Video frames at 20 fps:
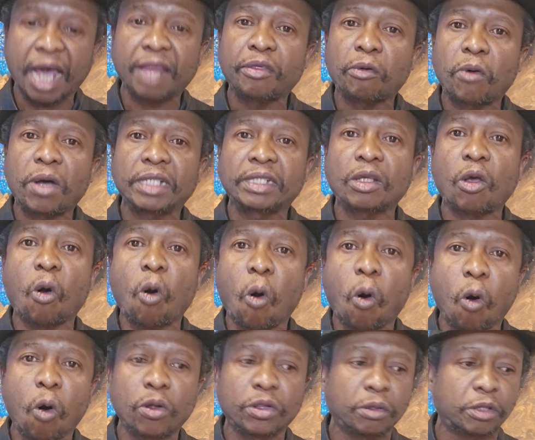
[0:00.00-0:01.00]
Otherwise,
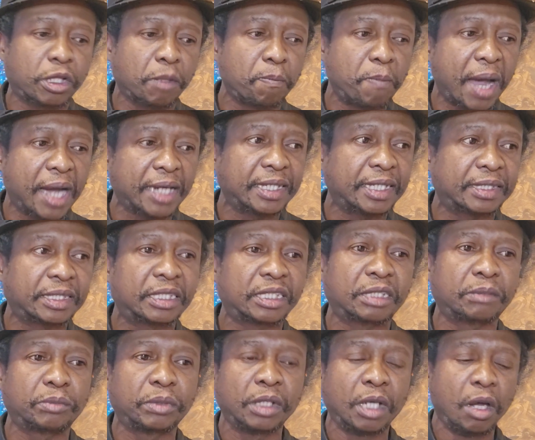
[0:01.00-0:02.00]
all the
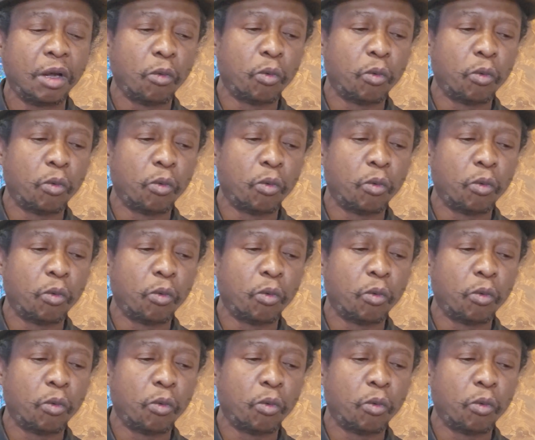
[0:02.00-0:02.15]
magnetism